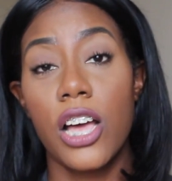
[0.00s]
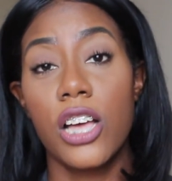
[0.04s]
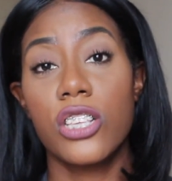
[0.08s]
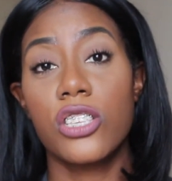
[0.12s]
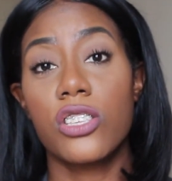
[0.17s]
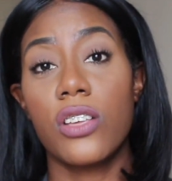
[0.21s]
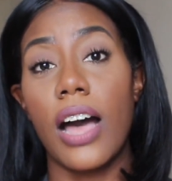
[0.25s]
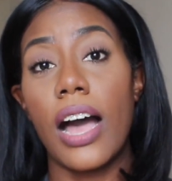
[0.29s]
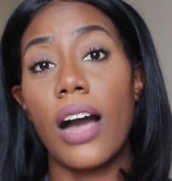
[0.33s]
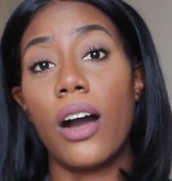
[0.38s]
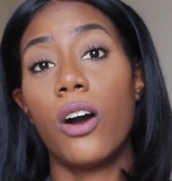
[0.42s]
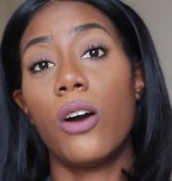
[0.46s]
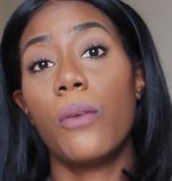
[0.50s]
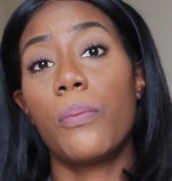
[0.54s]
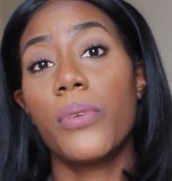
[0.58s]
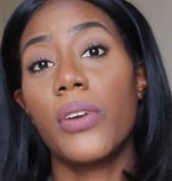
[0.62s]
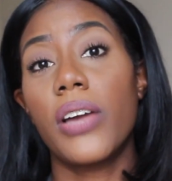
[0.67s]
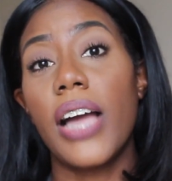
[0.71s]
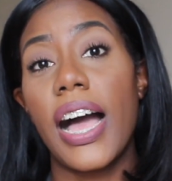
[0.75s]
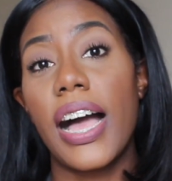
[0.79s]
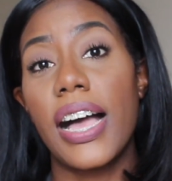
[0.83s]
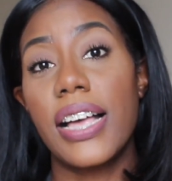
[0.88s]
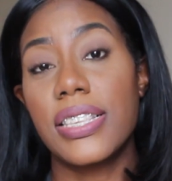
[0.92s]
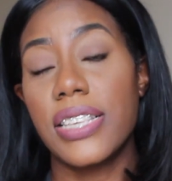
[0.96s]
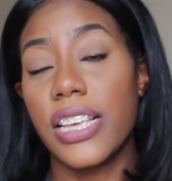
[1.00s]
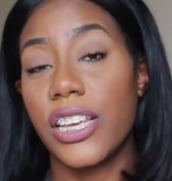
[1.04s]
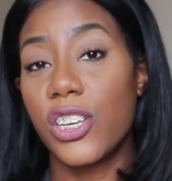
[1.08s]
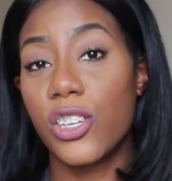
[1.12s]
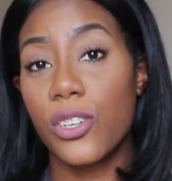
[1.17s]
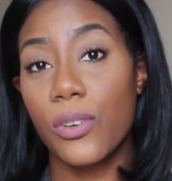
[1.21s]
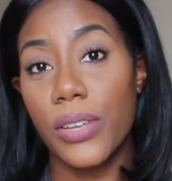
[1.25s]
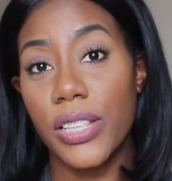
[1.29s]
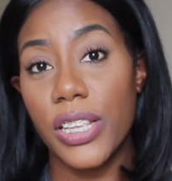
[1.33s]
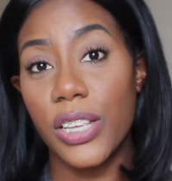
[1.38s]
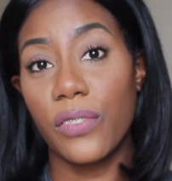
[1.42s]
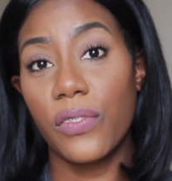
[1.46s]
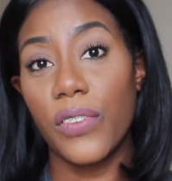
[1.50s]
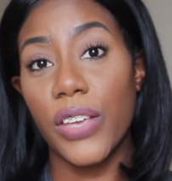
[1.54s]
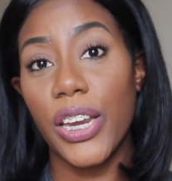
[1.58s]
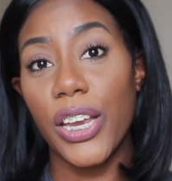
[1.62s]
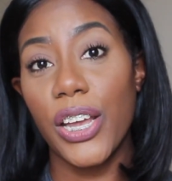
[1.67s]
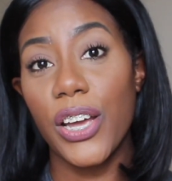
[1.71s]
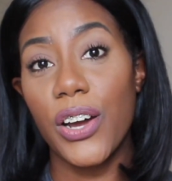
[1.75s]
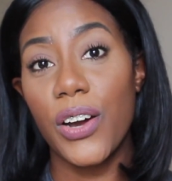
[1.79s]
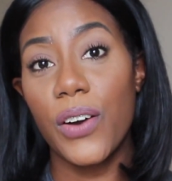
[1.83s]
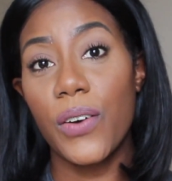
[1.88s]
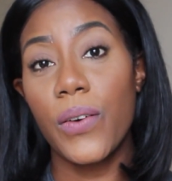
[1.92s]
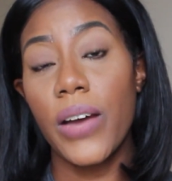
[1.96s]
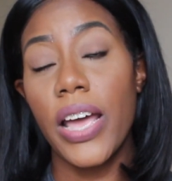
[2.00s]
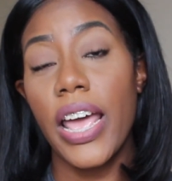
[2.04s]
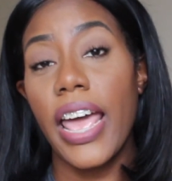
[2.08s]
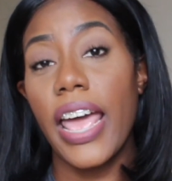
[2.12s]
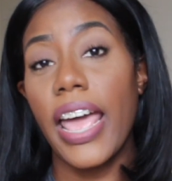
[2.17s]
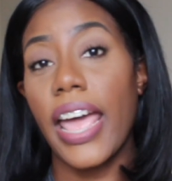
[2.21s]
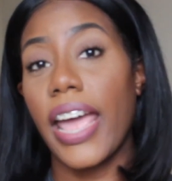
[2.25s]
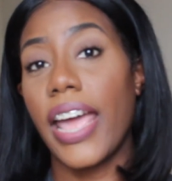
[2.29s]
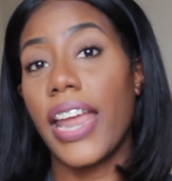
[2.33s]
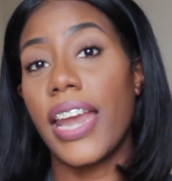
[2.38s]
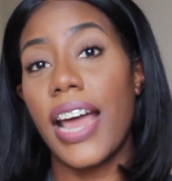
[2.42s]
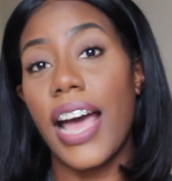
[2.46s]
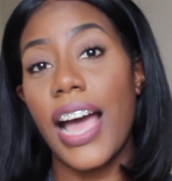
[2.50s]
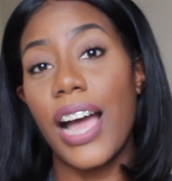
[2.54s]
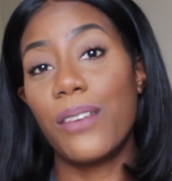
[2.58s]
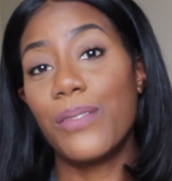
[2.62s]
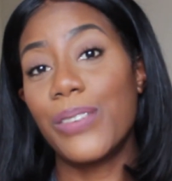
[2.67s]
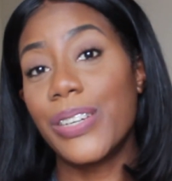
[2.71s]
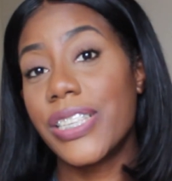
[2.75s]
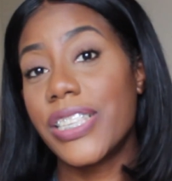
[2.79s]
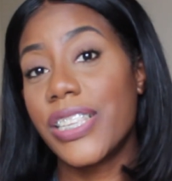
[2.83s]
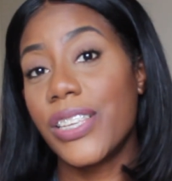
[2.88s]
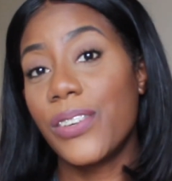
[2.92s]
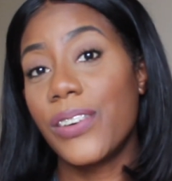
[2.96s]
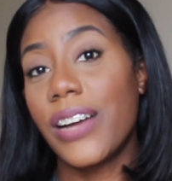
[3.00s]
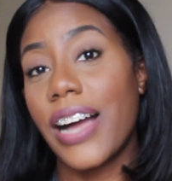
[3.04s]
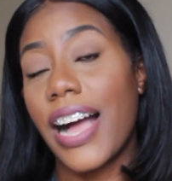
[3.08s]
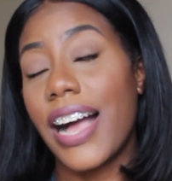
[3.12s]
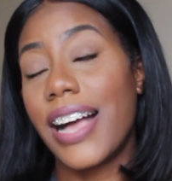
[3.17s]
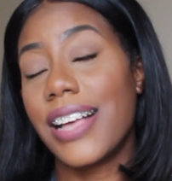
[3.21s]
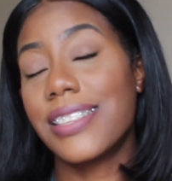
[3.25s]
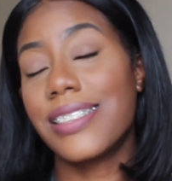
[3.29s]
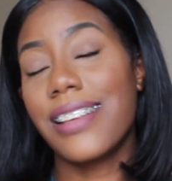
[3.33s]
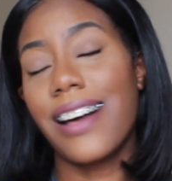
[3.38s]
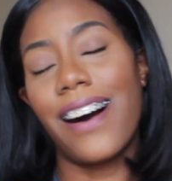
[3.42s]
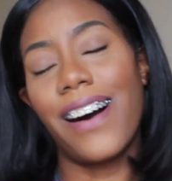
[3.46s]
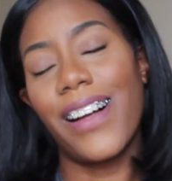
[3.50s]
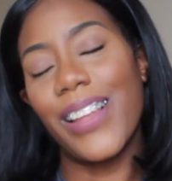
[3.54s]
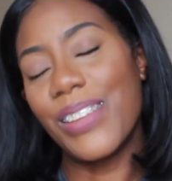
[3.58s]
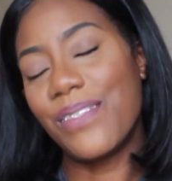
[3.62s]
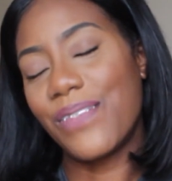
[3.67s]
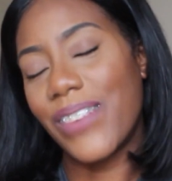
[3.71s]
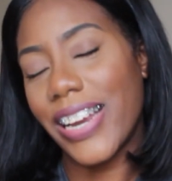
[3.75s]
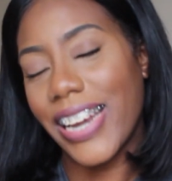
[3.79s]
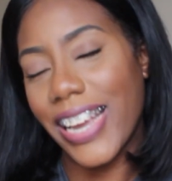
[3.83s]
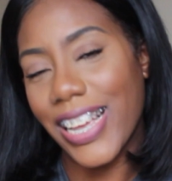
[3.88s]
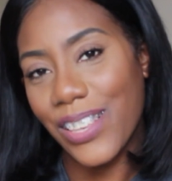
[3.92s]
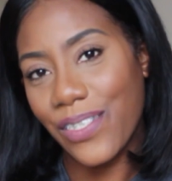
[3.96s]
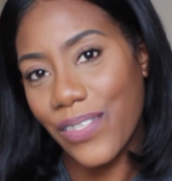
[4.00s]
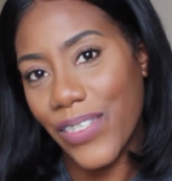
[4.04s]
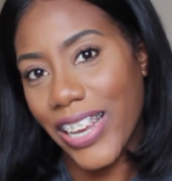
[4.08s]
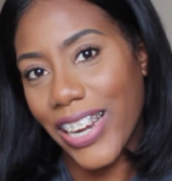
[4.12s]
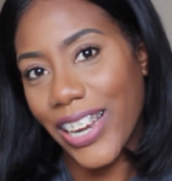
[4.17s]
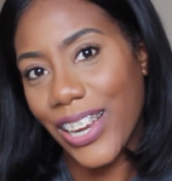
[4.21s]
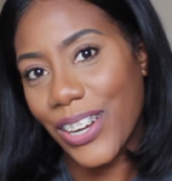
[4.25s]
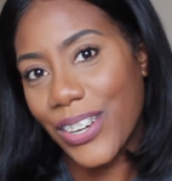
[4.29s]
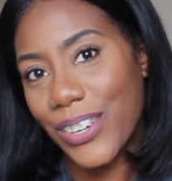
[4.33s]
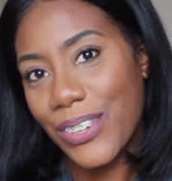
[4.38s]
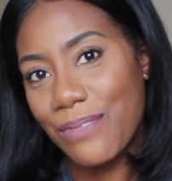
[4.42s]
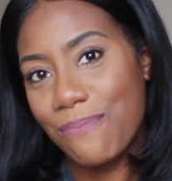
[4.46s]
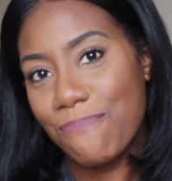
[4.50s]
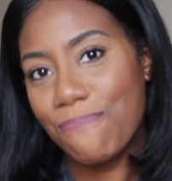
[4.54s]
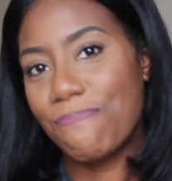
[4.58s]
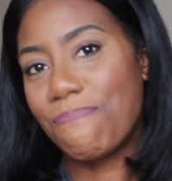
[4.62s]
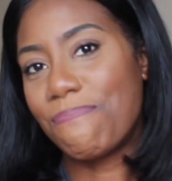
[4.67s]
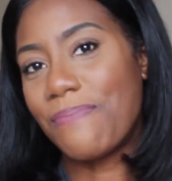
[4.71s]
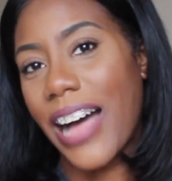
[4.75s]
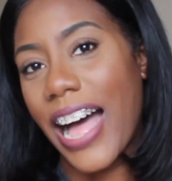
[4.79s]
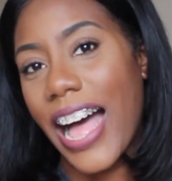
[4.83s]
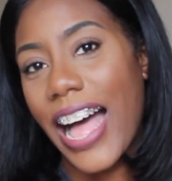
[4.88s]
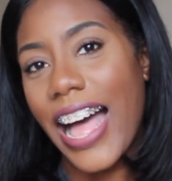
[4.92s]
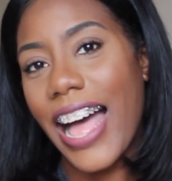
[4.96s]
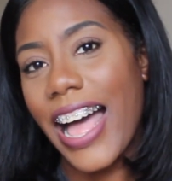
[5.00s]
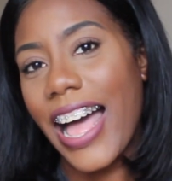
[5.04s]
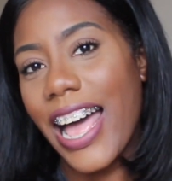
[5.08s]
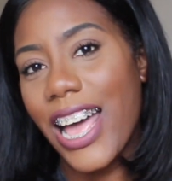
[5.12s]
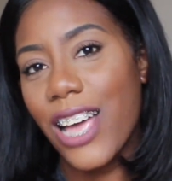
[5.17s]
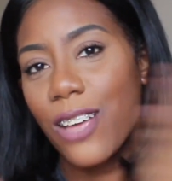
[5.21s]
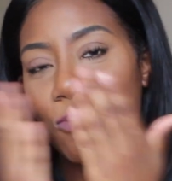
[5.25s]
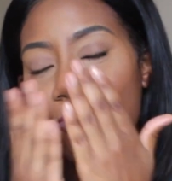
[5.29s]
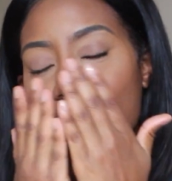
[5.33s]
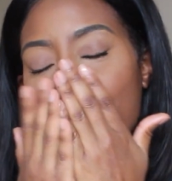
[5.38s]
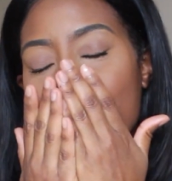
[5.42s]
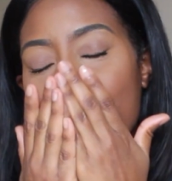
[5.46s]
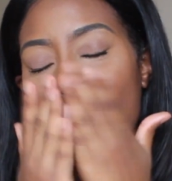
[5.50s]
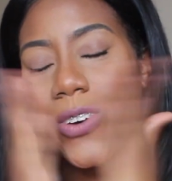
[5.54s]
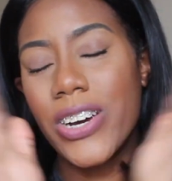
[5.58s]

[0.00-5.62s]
So I hope you guys enjoy this video, and I will see you guys all in my next video. Bye.